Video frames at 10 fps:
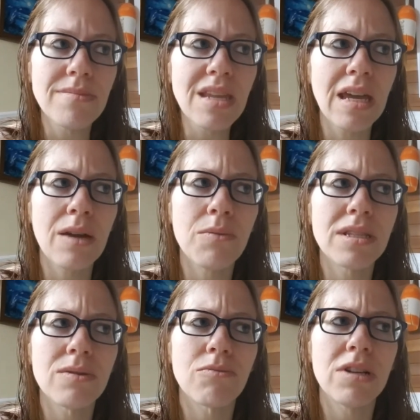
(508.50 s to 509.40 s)
And
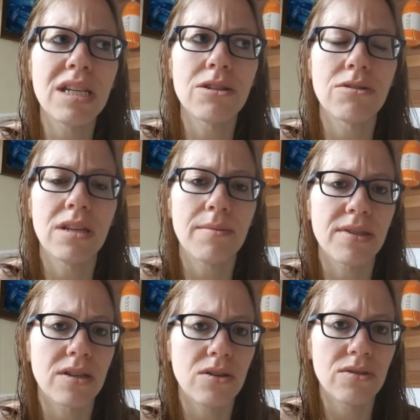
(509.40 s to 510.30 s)
what's really interesting about
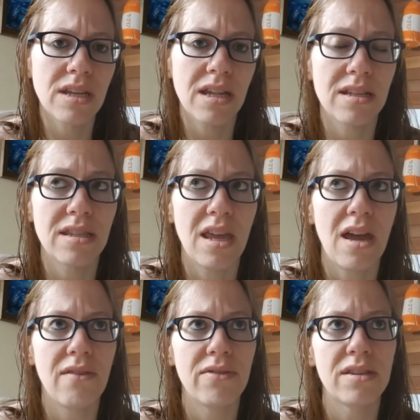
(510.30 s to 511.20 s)
the new scale is they
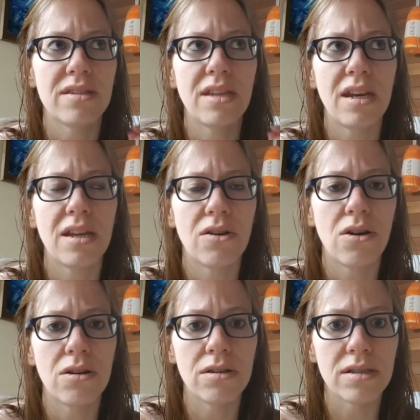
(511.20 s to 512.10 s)
have this setting
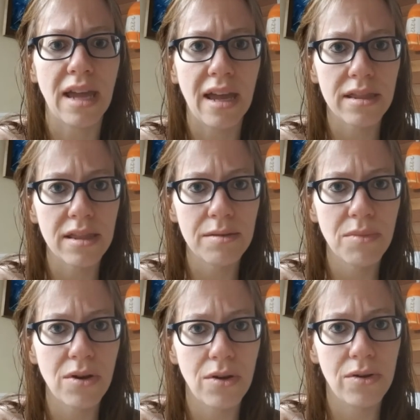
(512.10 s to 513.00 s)
called athlete
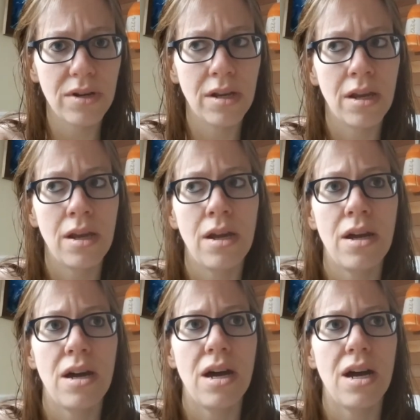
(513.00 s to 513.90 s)
mode.
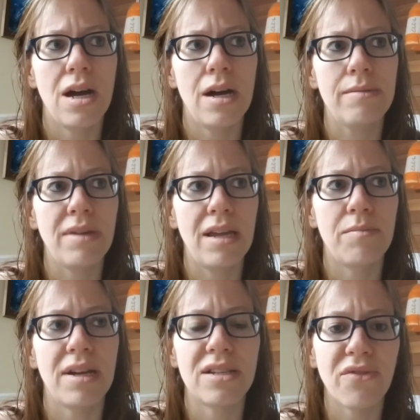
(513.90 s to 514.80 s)
And
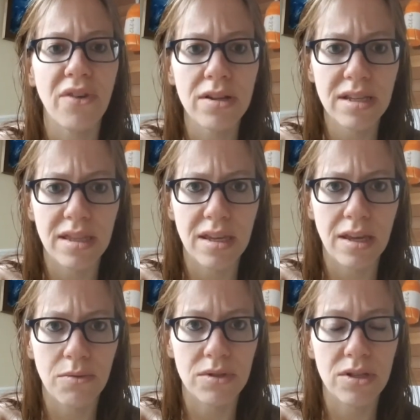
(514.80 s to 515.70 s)
by default, I think
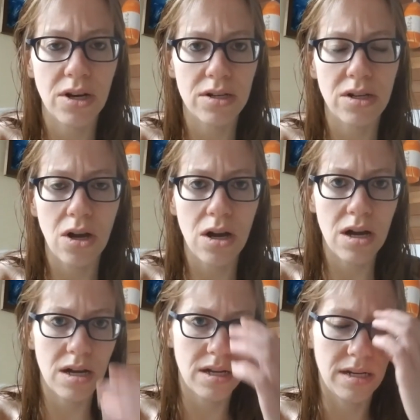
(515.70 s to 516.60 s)
it was turned
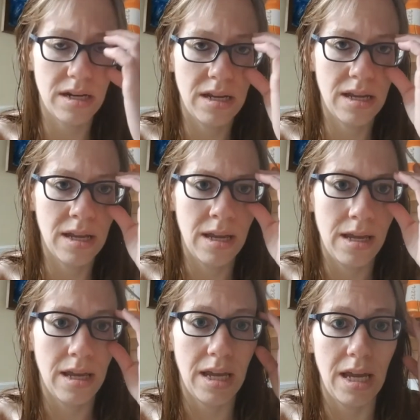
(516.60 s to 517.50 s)
on.
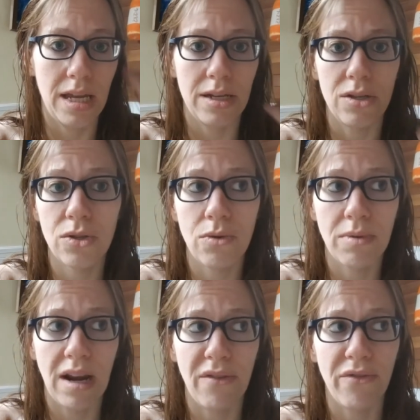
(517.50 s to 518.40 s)
And so
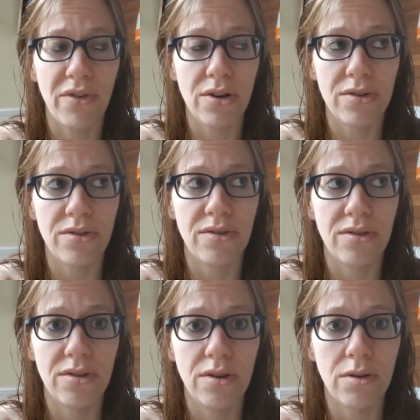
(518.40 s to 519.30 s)
when I
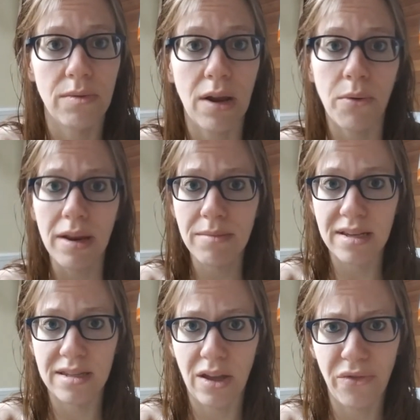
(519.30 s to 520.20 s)
weighed
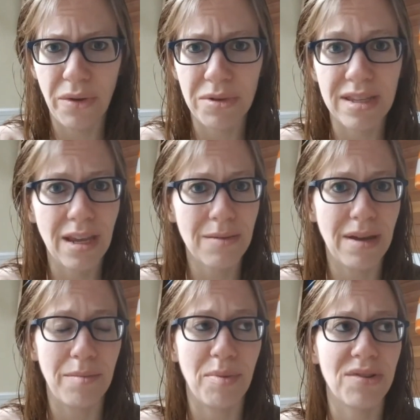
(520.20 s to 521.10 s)
myself, it was saying
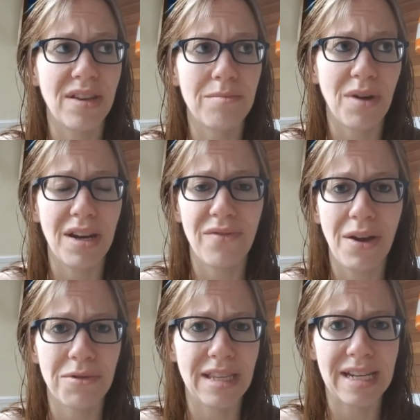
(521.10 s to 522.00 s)
my percent body
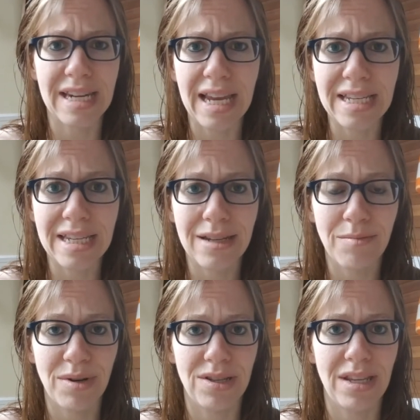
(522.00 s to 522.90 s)
fat was like
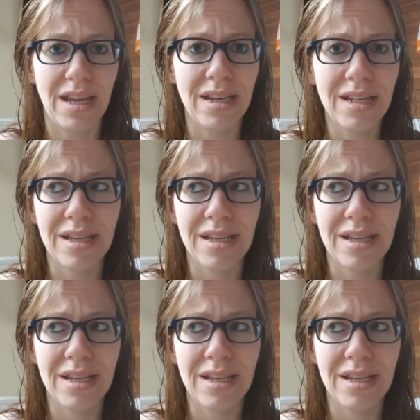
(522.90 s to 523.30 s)
19%.